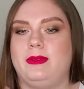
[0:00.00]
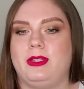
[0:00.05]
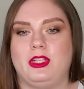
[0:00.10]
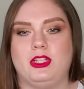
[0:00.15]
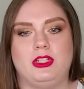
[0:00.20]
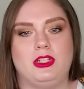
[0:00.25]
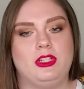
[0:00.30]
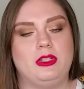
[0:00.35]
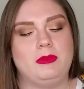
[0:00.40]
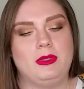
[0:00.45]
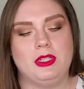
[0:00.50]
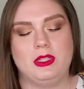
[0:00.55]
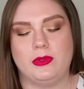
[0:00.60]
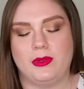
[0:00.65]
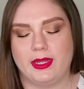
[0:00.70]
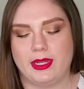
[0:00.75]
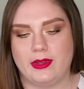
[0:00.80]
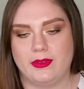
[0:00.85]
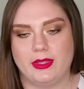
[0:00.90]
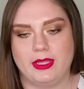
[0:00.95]
should be
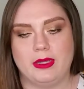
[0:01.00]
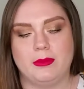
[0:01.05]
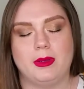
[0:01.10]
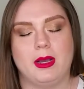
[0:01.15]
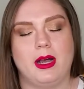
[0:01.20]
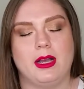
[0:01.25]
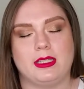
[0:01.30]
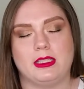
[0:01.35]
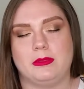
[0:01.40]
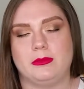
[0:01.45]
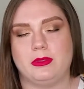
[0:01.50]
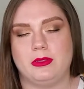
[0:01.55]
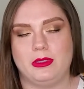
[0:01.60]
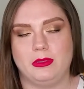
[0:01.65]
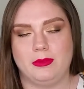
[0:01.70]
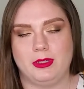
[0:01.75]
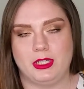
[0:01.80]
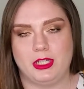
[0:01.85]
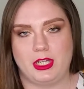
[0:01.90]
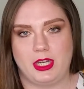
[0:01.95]
doing everything possible to
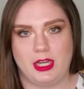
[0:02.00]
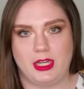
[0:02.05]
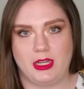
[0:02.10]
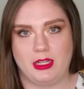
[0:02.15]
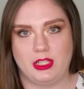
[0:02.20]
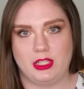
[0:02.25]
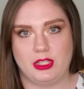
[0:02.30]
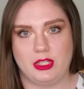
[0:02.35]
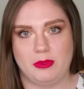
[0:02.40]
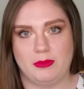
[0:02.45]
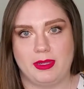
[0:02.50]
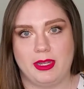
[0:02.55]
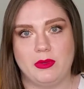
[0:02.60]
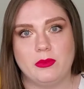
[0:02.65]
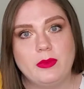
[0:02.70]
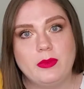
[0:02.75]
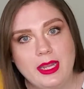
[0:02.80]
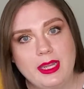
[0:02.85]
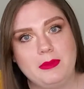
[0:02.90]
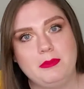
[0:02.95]
be changing my
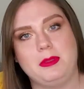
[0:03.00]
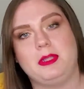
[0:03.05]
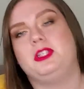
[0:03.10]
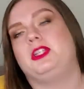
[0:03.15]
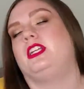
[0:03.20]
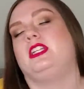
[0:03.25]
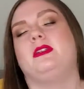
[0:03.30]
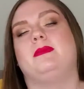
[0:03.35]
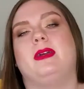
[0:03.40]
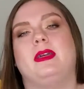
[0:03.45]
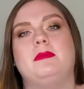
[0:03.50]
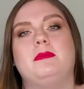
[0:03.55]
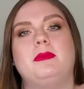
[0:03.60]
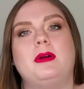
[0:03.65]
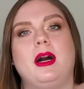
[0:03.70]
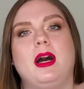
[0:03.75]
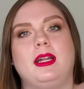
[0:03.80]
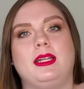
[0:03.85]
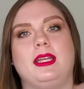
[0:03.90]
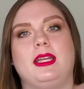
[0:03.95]
weight, be changing my
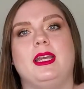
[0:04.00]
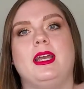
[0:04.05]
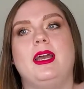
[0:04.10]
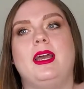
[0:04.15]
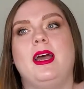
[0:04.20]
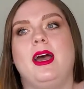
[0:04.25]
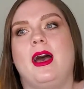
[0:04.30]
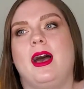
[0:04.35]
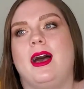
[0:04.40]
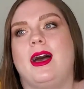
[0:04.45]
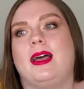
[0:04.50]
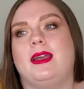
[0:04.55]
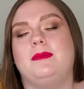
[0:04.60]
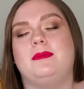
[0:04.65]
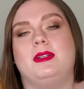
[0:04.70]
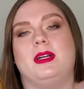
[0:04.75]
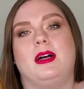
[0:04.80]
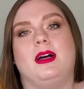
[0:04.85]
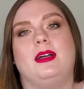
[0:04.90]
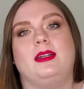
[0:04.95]
body, I'm
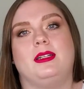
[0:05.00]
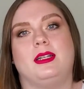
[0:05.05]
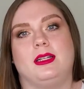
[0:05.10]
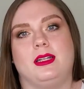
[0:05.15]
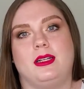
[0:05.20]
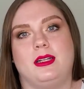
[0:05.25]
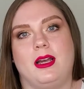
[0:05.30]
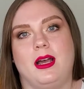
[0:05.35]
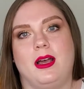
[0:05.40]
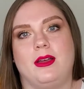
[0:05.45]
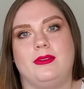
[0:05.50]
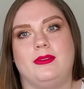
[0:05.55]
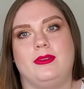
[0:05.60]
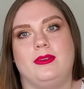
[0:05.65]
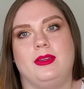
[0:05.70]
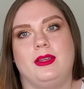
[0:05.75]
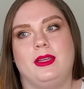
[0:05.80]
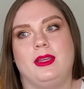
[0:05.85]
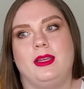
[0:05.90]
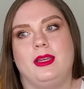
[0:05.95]
not good enough.
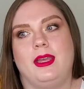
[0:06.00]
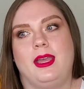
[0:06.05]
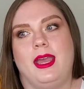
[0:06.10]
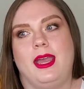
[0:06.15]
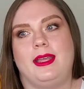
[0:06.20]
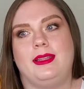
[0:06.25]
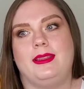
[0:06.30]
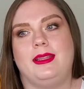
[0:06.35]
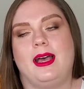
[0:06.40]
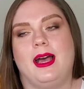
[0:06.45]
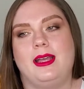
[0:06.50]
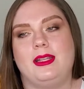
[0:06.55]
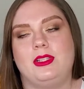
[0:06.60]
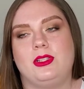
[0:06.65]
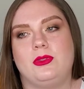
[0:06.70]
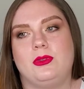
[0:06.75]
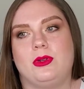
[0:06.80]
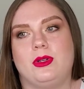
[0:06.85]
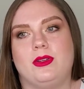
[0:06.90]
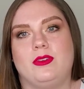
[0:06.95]
And that
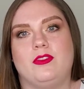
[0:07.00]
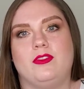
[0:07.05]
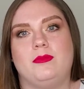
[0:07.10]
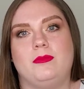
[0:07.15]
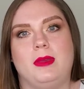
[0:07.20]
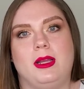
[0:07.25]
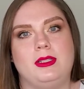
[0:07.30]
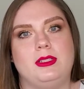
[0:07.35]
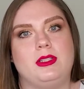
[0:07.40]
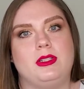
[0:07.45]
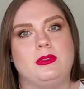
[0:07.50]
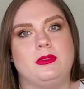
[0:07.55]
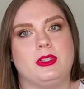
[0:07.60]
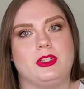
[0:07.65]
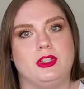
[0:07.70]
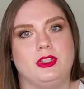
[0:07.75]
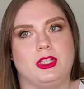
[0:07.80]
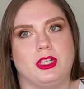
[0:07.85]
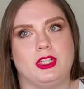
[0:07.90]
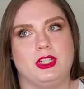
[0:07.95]
sort of mental
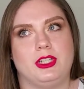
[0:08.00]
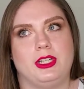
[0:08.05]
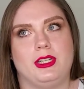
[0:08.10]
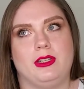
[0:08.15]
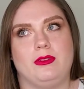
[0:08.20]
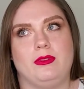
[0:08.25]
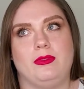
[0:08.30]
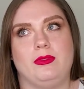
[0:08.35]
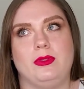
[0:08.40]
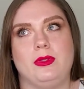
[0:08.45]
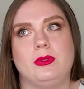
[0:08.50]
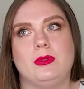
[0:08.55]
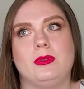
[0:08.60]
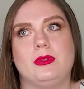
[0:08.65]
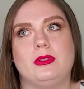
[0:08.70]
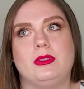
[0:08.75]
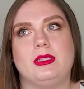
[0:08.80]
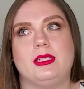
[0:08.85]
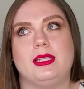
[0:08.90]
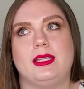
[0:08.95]
restriction
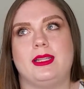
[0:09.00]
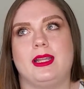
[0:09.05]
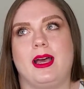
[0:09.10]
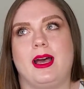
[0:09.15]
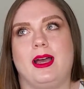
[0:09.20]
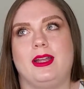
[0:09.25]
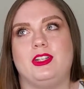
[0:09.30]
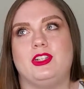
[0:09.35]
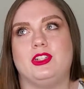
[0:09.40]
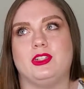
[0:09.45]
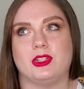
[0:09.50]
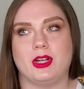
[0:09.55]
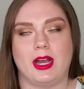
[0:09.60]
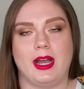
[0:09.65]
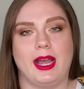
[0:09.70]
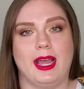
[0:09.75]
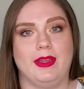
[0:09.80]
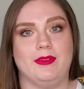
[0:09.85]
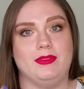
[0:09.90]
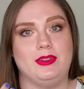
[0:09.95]
fueled that
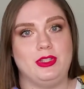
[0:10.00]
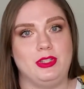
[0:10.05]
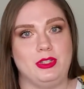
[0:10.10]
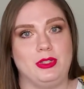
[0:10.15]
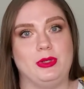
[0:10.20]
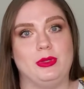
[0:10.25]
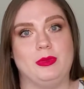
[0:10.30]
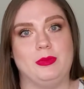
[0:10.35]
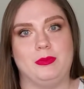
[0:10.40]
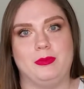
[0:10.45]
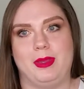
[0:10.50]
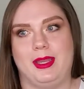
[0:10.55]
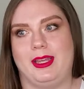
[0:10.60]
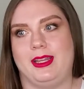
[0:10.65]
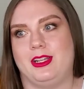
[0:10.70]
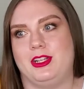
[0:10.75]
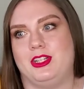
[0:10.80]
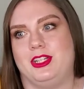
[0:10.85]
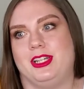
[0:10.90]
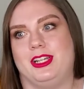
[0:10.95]
drive to
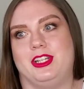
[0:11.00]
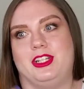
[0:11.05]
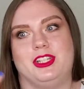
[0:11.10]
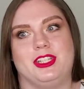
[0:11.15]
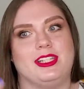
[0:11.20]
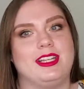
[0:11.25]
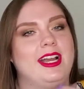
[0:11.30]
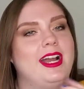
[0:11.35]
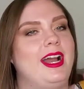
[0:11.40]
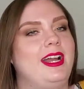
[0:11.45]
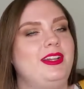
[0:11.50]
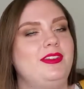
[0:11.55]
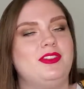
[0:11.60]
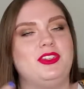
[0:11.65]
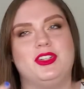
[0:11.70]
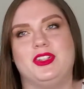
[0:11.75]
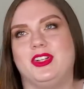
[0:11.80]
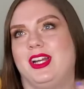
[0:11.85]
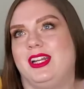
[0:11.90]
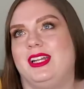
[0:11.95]
binge, and it just kind of
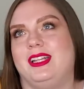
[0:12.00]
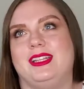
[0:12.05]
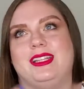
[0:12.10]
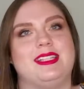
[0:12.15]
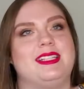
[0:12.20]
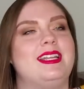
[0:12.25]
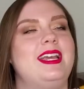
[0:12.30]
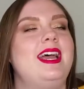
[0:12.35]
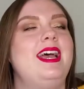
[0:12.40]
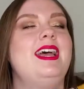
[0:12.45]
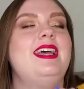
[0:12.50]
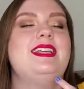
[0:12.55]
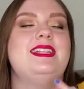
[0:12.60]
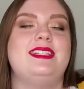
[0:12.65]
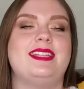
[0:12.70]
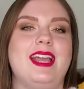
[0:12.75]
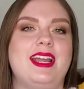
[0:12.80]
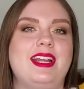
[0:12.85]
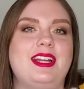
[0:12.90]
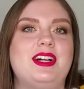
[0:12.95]
created this
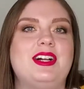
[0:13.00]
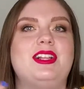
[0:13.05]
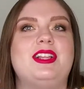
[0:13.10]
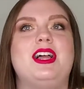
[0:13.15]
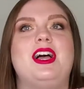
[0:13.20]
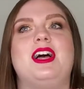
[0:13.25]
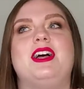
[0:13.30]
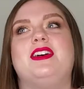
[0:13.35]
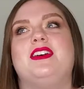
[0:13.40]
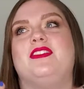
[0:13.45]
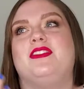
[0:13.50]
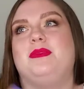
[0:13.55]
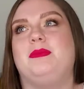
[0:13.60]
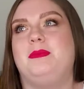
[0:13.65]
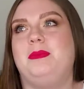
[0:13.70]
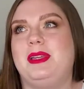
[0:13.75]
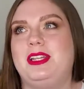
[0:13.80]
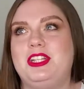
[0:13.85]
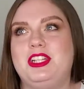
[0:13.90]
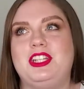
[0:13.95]
cycle of
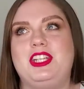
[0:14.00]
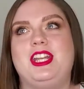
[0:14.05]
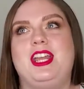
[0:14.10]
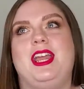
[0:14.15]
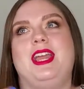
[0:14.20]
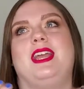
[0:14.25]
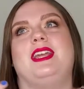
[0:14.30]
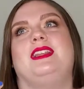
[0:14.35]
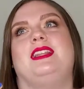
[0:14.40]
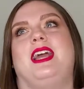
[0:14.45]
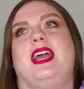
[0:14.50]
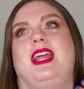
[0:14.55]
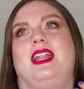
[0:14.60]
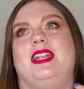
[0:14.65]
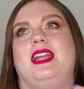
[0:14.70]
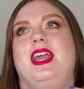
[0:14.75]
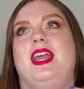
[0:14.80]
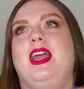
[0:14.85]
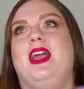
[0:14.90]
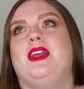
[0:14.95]
binging and then
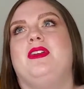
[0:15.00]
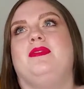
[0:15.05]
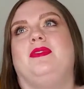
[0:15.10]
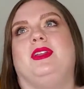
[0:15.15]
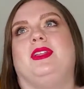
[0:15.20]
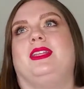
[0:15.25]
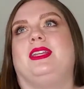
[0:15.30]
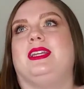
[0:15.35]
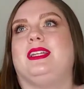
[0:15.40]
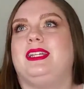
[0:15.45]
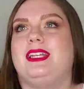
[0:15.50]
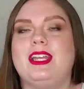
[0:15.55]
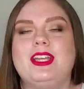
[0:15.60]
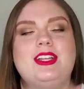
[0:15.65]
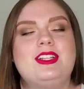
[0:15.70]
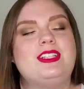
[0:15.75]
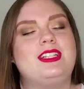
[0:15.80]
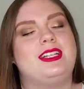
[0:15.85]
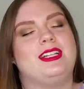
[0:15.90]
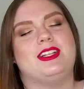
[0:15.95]
feeling
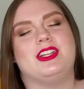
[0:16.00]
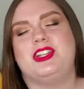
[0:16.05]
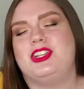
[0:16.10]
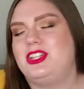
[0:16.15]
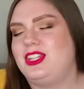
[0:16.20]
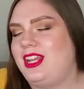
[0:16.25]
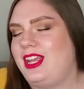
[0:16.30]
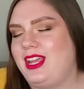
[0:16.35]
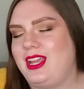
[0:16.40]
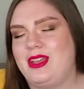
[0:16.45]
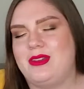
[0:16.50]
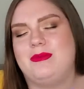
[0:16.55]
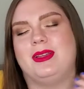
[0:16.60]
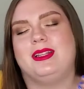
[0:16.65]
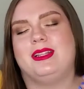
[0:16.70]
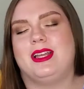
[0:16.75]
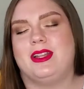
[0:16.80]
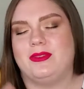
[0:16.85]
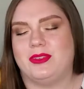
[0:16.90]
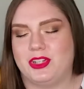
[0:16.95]
guilt and shame
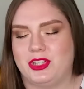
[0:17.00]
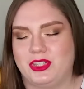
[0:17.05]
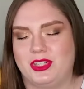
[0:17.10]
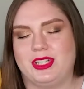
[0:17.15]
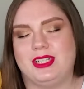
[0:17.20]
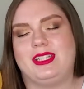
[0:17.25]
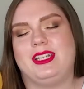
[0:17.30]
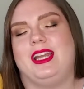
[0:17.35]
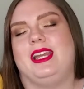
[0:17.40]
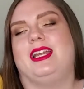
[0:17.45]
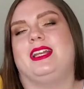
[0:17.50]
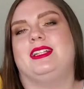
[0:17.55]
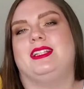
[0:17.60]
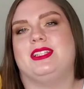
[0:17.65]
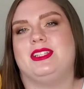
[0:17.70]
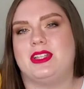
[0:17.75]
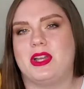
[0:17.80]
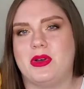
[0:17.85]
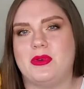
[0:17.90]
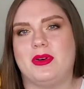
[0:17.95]
and then restricting and
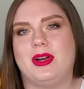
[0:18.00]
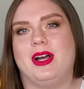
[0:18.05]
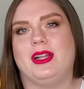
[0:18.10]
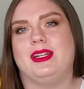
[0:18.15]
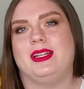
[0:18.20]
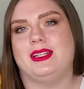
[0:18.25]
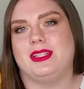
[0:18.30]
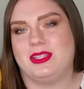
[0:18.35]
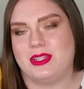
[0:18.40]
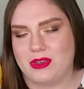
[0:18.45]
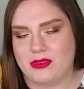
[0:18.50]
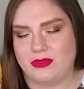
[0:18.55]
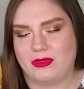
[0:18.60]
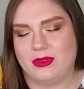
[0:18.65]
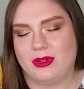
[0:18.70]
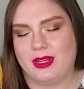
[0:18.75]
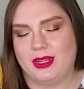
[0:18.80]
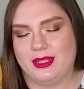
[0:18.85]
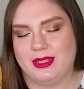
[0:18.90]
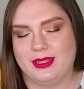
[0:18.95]
so on and so
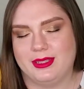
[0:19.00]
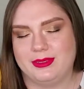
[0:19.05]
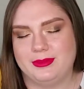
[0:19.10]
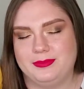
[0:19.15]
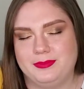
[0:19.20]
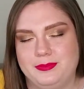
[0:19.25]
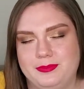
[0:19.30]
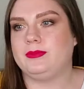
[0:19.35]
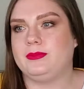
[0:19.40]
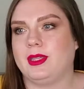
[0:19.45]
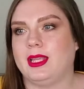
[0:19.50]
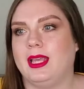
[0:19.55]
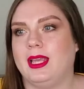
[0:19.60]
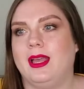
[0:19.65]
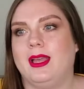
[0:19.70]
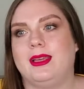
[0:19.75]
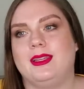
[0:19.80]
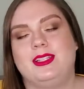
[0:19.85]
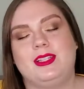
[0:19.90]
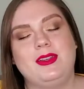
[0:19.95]
forth.
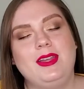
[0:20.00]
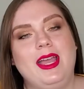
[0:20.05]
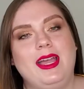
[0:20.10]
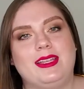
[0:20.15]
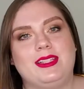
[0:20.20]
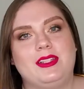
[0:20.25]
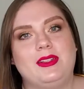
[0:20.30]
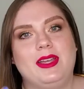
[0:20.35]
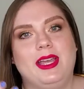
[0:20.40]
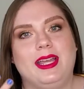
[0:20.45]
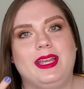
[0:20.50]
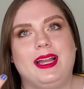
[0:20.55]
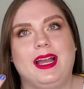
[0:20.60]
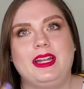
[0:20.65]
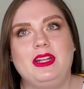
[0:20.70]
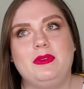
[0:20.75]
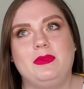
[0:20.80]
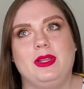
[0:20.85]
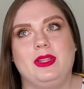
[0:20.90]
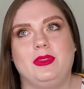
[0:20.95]
So I kind
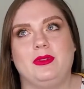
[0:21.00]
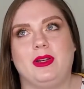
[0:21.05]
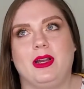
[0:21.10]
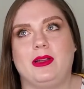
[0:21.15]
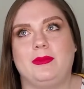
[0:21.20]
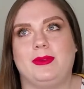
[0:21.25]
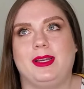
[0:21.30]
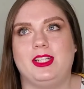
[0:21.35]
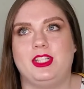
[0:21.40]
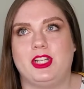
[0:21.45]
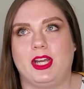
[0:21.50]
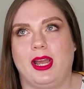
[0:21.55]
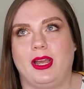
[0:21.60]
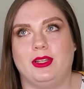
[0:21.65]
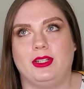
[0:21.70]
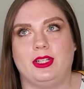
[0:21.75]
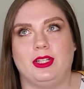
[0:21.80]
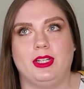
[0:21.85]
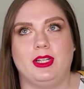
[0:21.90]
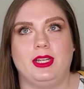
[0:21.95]
of went throughout my
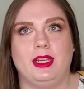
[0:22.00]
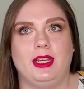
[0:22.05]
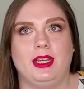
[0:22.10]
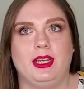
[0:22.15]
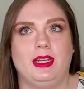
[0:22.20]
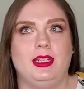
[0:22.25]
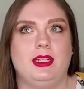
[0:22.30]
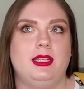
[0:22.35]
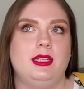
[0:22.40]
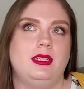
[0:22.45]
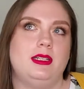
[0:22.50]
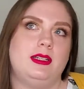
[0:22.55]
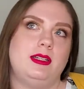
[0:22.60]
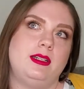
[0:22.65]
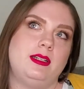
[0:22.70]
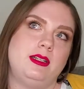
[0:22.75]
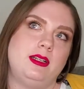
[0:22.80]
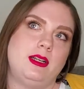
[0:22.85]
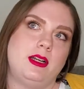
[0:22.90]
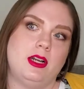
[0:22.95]
childhood,
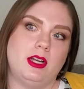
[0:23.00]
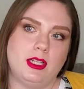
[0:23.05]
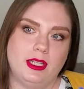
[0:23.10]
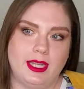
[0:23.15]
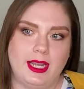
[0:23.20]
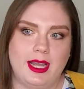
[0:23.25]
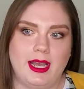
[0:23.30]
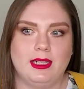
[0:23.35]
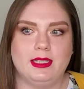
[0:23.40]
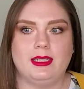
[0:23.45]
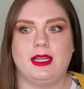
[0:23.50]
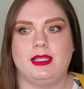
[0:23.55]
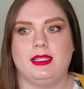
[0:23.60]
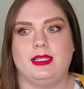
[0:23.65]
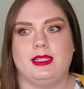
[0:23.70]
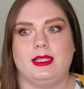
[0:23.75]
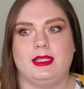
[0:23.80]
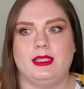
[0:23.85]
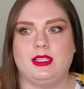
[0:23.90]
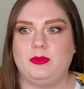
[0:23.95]
early
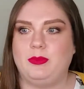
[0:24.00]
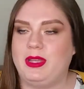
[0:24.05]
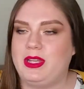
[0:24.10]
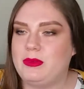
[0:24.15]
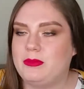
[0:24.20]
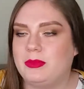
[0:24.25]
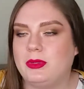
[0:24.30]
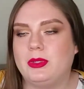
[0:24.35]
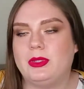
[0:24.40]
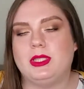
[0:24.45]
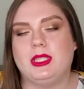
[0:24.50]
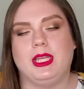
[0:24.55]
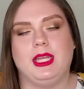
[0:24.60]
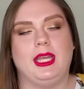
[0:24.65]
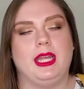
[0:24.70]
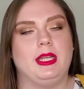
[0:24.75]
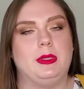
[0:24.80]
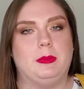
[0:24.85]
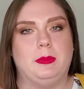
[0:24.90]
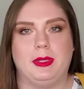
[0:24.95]
adolescence, being
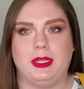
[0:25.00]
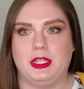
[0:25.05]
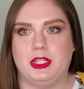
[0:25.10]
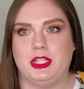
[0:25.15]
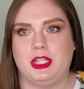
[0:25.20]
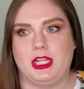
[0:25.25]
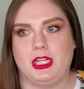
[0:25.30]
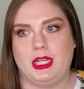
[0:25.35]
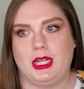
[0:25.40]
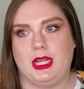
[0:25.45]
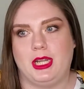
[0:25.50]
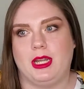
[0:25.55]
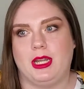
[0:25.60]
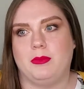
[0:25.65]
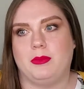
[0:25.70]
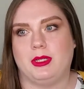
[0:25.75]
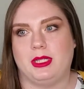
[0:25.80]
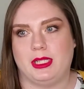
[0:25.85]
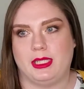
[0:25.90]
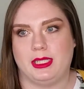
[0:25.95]
bullied, binge eating
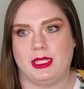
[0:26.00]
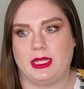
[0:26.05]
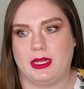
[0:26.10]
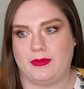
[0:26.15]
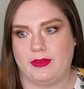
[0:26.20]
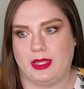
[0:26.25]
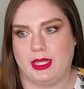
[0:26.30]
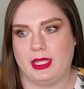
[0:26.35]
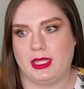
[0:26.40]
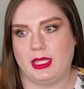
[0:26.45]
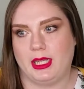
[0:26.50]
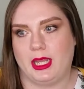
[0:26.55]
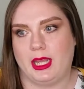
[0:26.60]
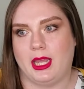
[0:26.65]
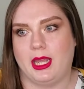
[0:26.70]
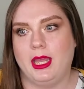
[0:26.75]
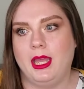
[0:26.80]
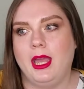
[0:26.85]
pretty significantly.